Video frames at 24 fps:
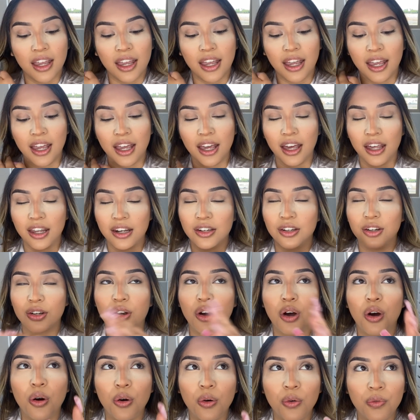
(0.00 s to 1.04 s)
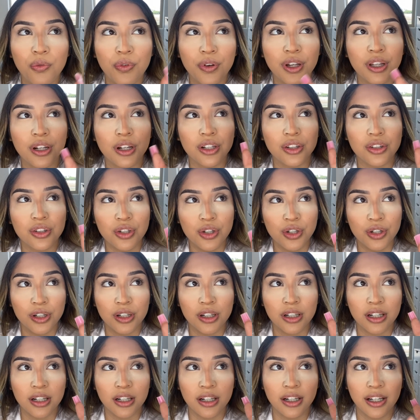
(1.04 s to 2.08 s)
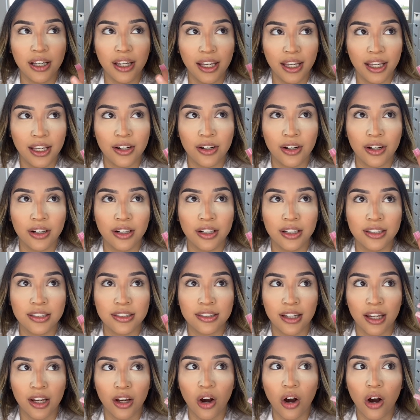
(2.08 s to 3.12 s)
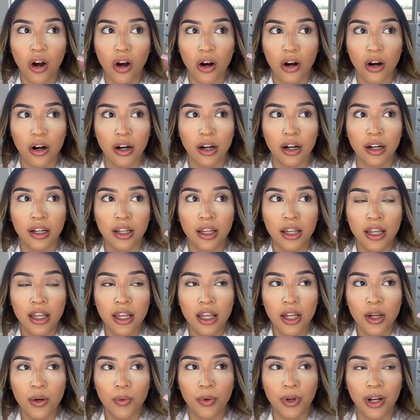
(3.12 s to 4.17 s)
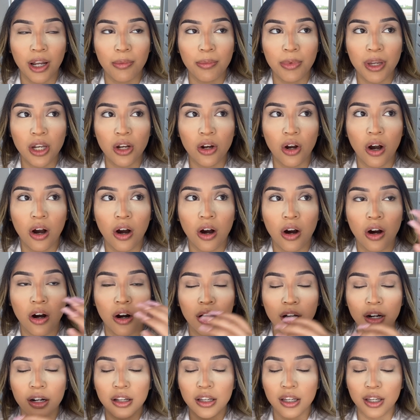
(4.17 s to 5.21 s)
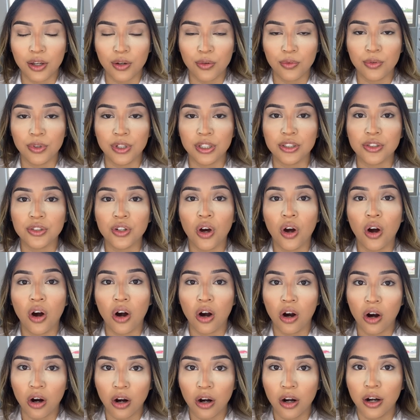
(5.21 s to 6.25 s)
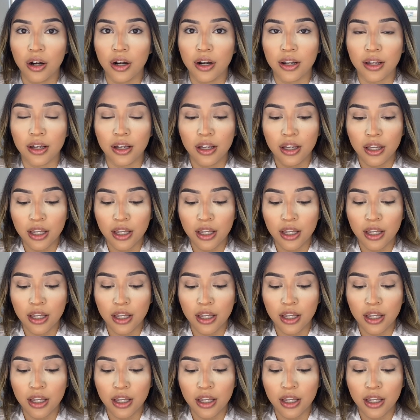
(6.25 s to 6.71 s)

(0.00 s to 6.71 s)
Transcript: And COVID took a hit on us like hard. When I mean hard, it was hard.